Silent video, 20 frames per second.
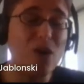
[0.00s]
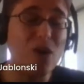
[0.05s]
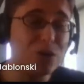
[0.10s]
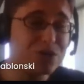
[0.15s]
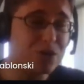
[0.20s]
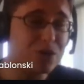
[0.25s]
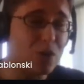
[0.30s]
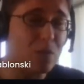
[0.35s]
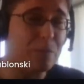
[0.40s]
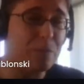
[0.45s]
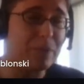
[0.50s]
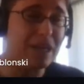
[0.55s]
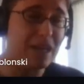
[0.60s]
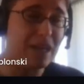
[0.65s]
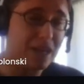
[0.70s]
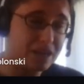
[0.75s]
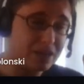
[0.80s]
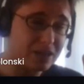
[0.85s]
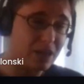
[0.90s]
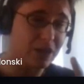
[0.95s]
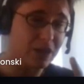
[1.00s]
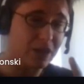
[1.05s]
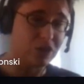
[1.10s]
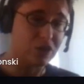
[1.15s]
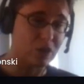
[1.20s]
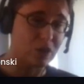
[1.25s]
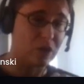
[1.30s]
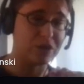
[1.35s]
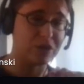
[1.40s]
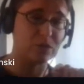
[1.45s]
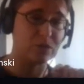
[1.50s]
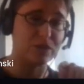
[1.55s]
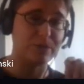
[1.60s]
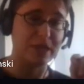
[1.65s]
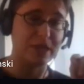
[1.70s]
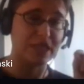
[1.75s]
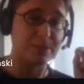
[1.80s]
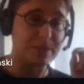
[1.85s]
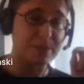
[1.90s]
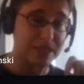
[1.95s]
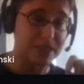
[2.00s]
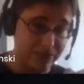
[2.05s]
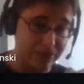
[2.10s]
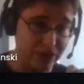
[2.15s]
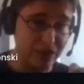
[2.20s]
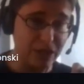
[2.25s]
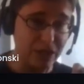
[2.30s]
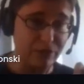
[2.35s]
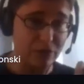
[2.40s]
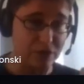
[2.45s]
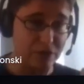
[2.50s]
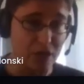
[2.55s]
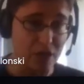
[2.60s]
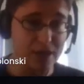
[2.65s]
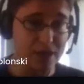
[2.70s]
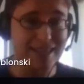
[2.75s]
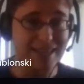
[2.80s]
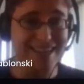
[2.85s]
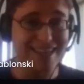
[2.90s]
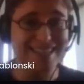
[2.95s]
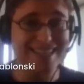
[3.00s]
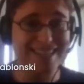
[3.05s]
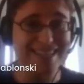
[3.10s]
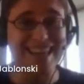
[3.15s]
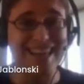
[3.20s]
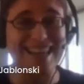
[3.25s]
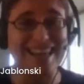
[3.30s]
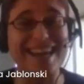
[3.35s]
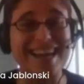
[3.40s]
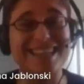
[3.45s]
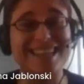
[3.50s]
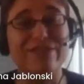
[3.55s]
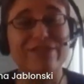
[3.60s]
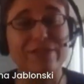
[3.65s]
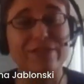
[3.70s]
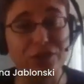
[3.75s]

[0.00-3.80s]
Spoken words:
Also, because Docusaurus was made specifically for doc sites, it has